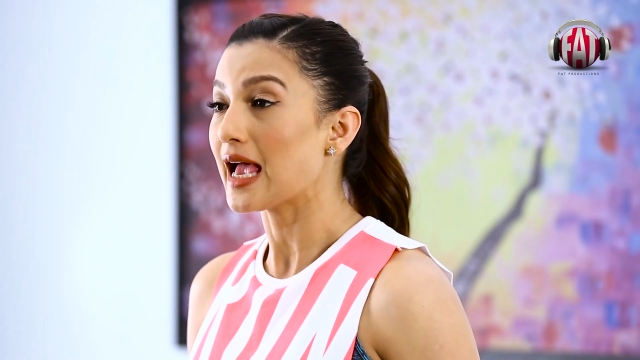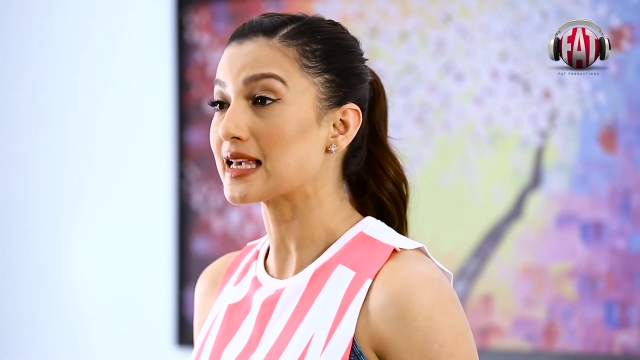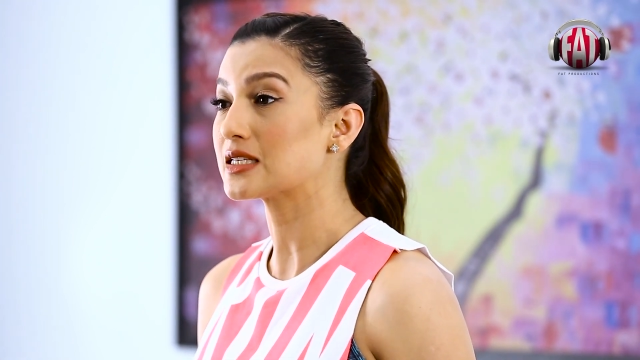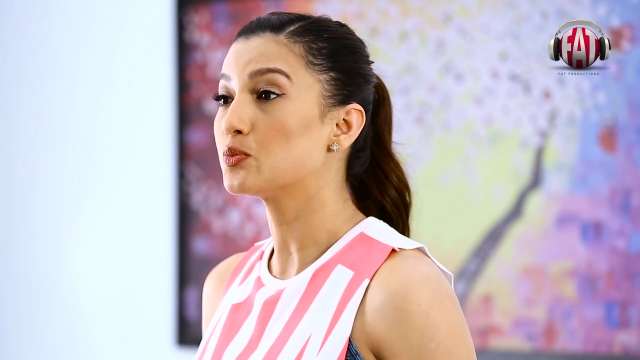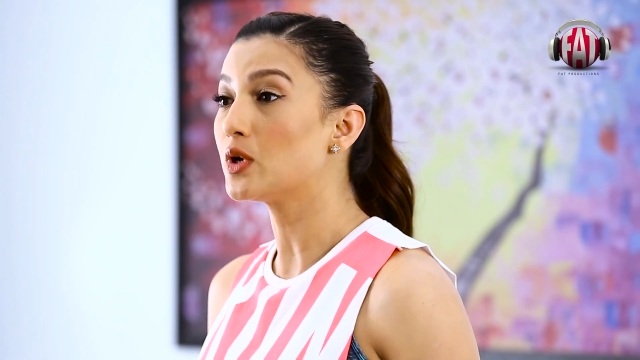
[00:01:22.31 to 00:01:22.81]

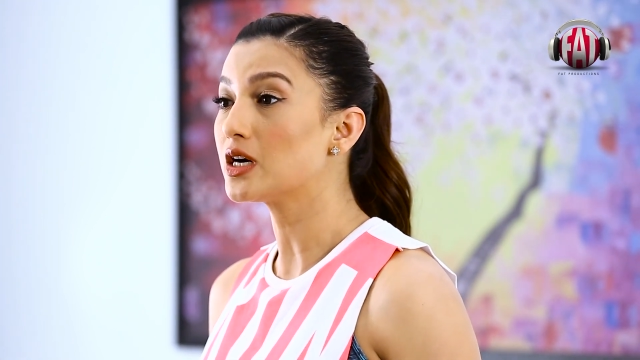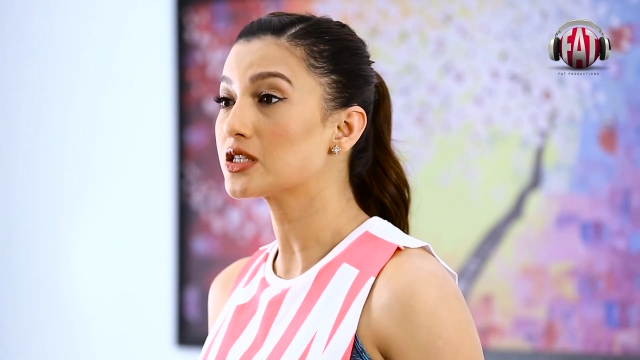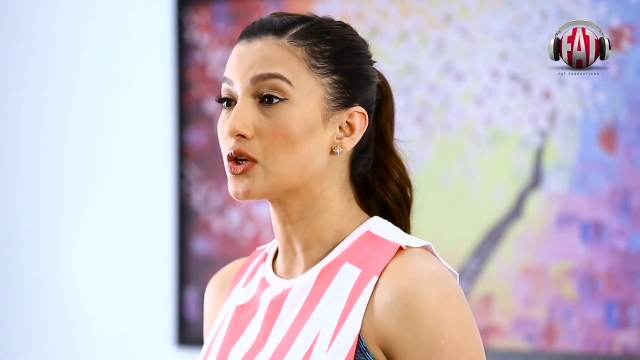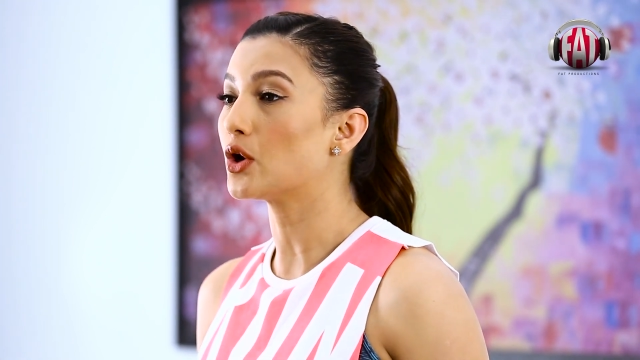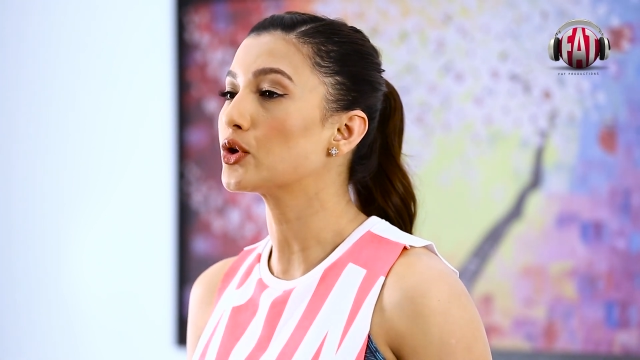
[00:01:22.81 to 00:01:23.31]
as it
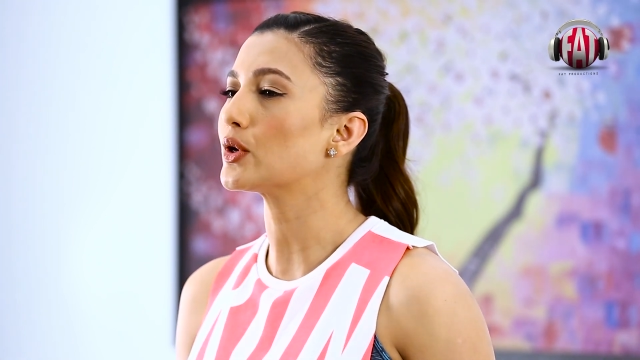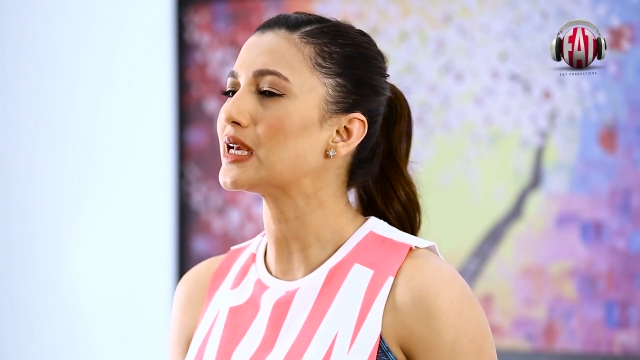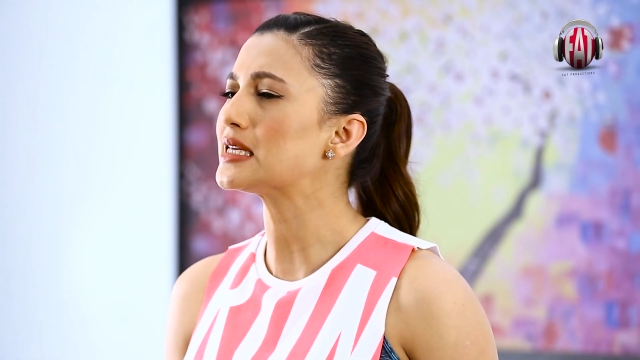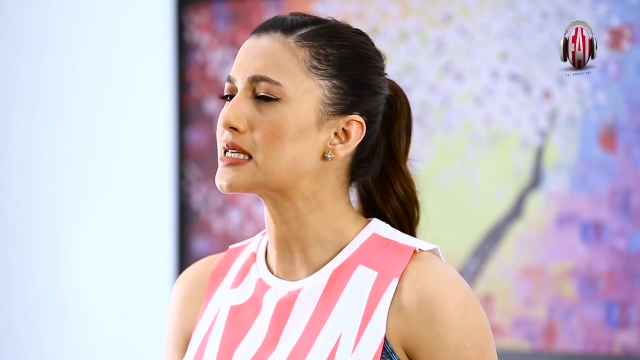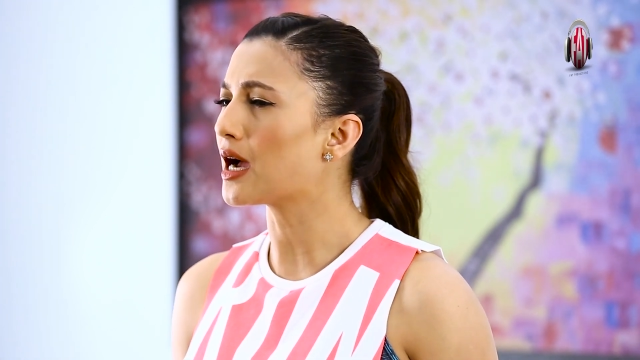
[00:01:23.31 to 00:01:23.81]
works on your
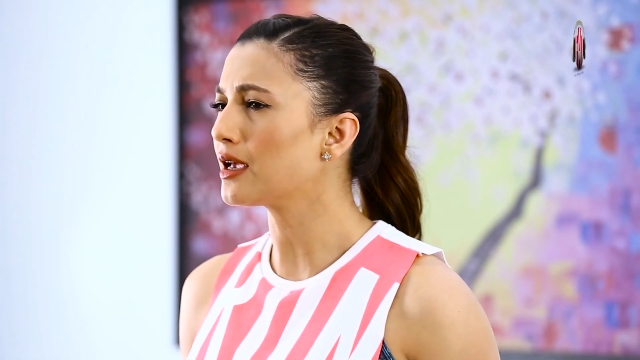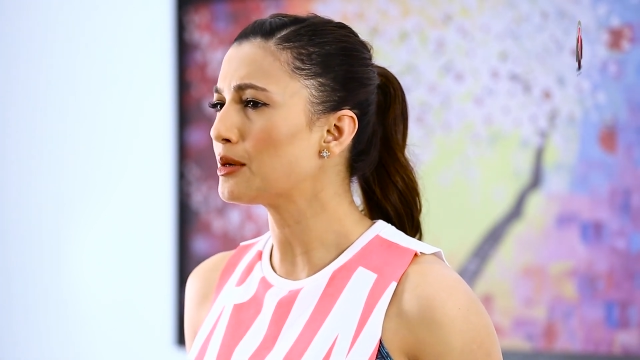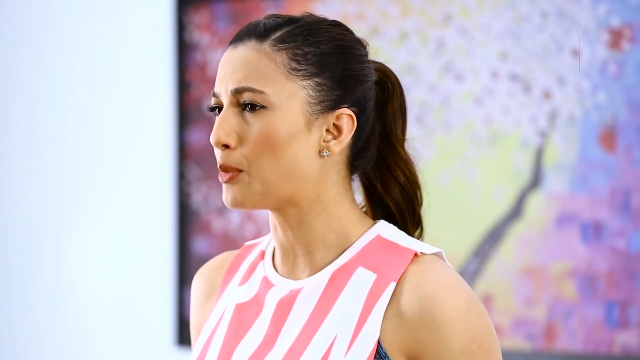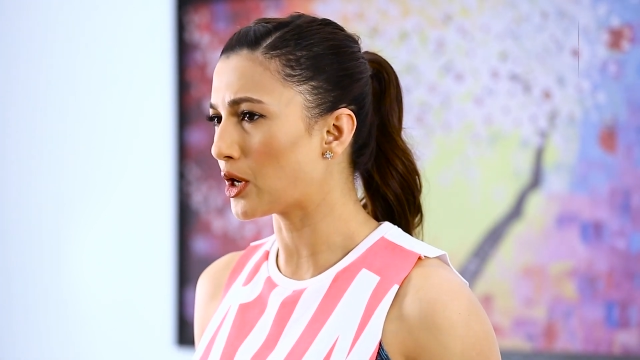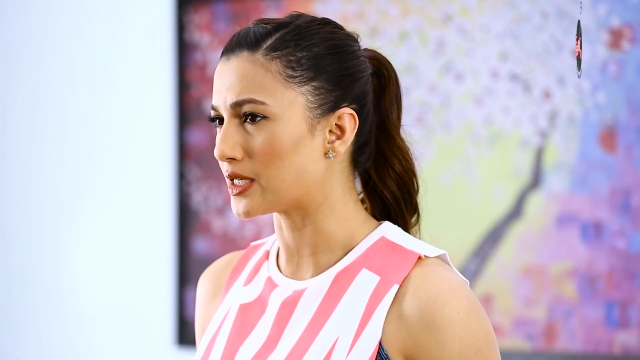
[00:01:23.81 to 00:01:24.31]

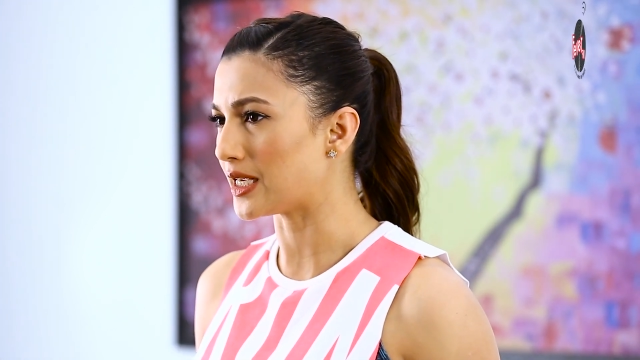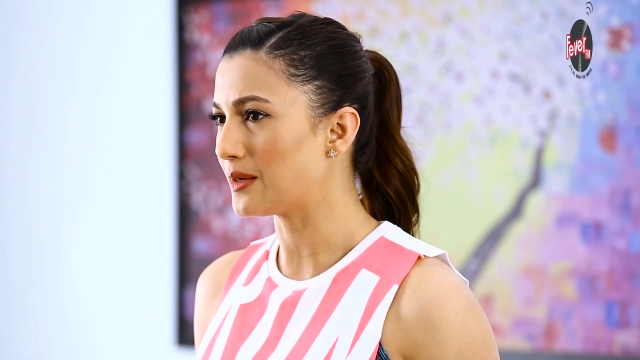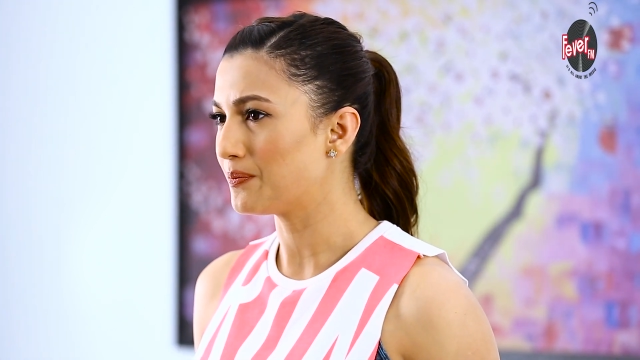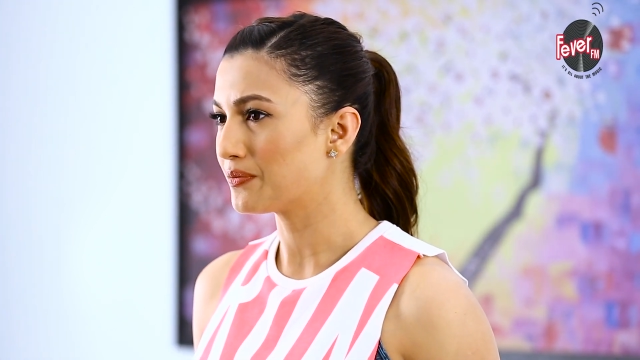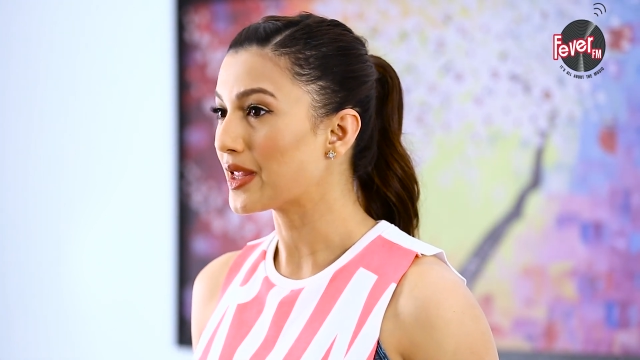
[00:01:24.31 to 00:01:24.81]
entire body